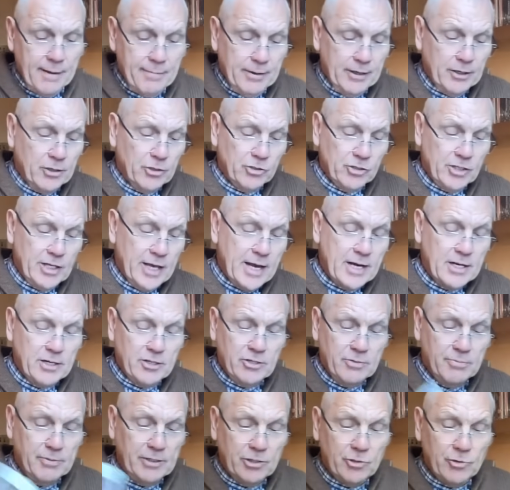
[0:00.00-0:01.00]
Because the
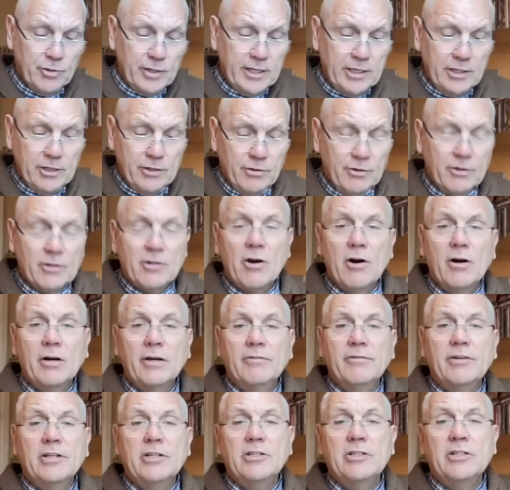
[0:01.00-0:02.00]
energy between you kind
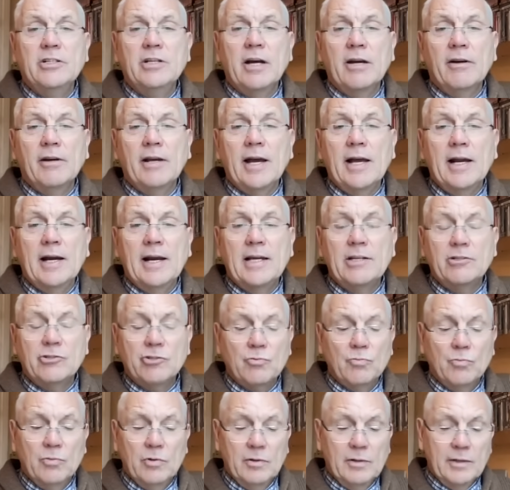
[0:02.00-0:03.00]
of is, okay, let's
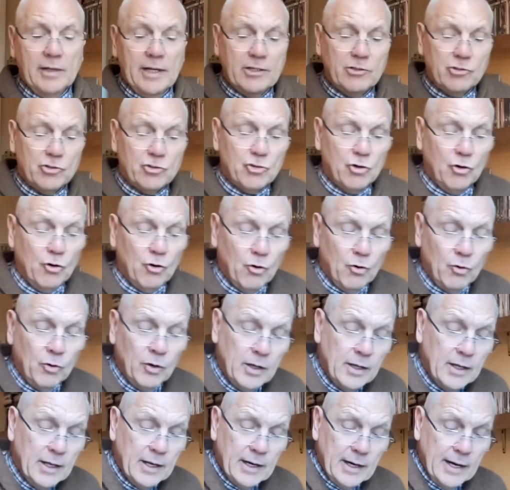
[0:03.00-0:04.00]
talk.
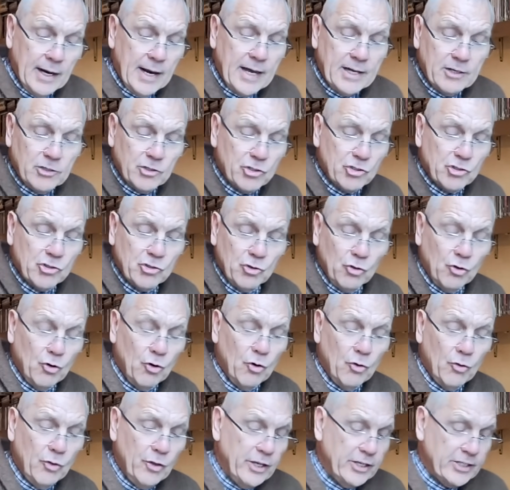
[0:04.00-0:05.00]
Let's
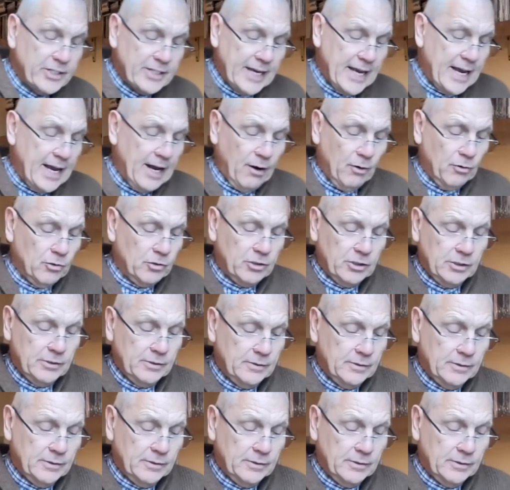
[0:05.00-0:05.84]
sort this out.